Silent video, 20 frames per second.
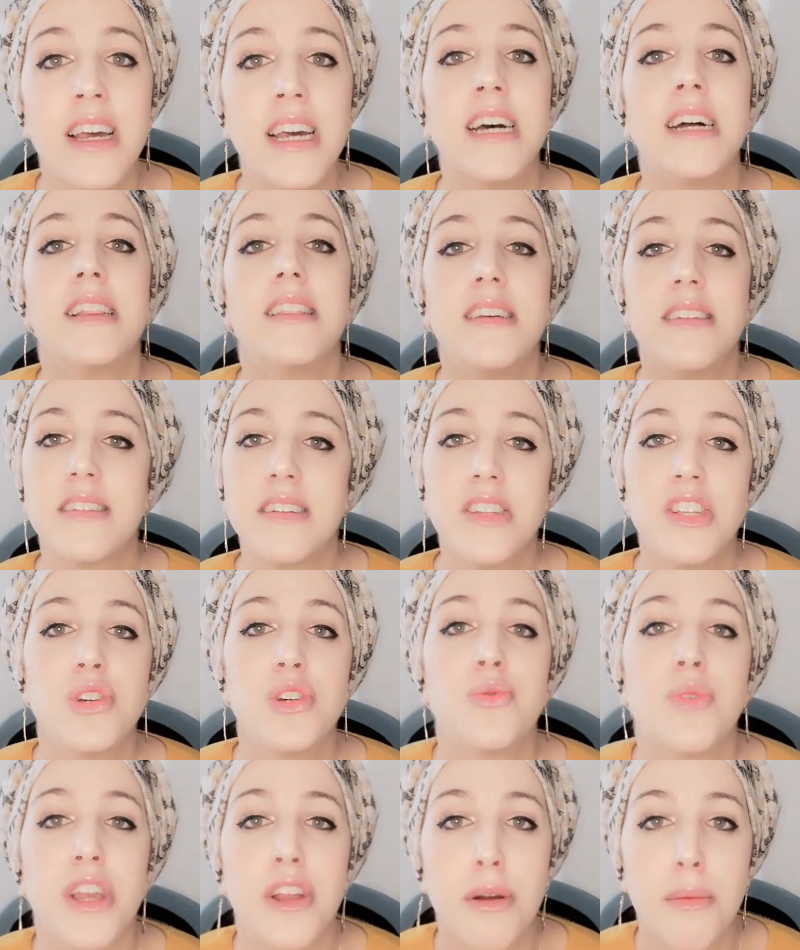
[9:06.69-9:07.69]
Listen to what
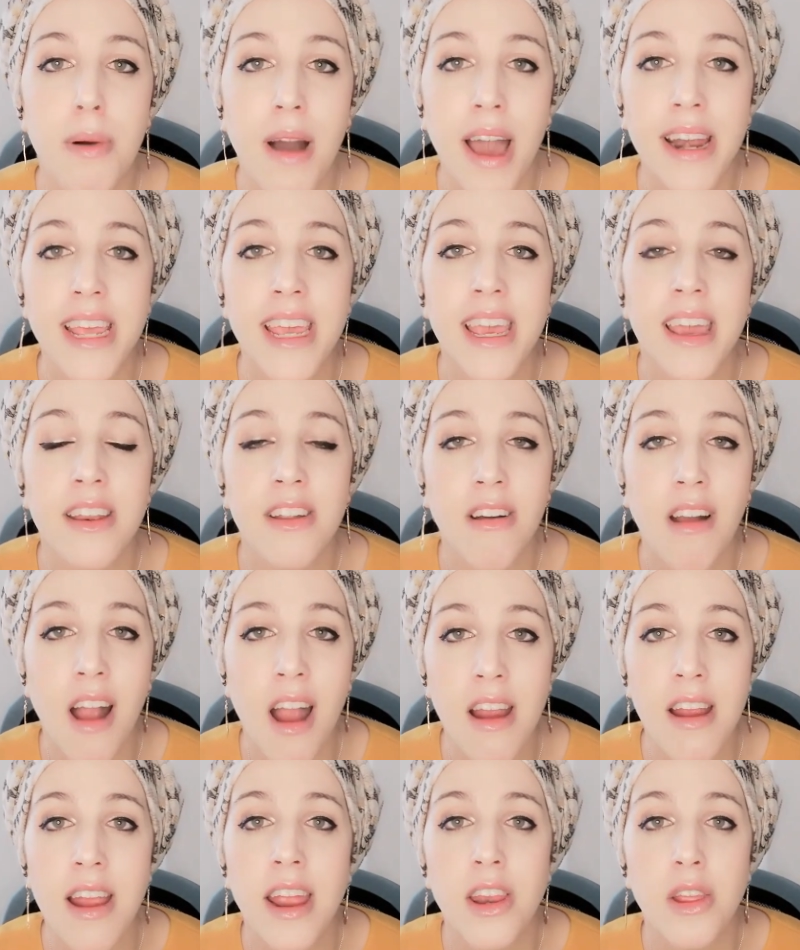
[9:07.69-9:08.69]
your body and your heart
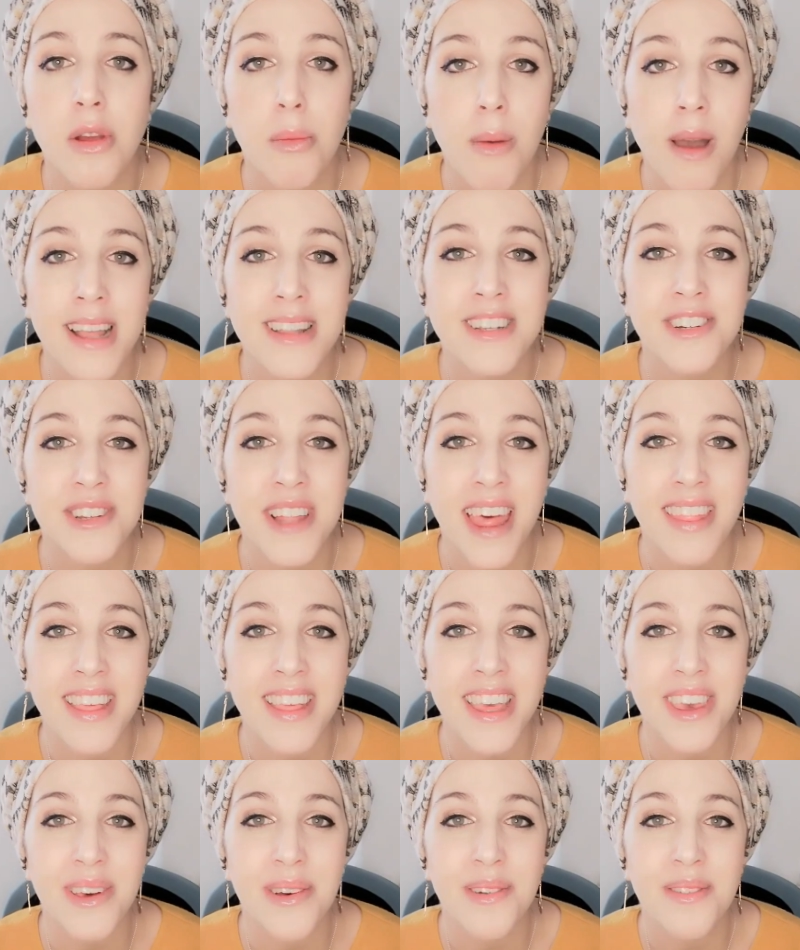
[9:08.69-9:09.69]
and your mind are telling
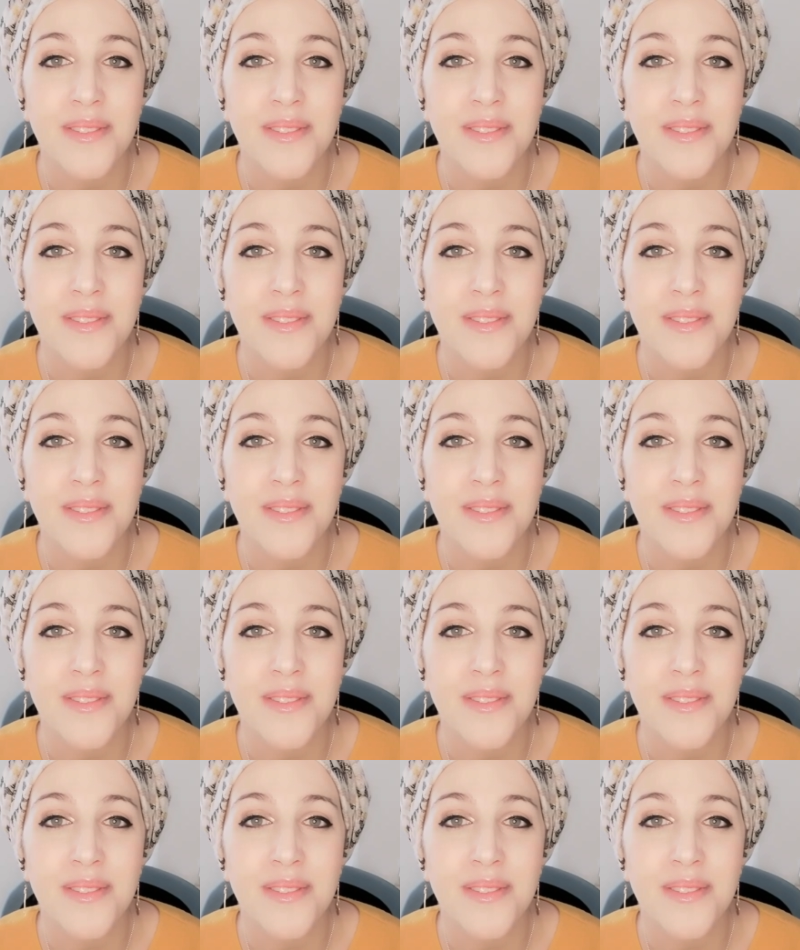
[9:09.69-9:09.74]
you.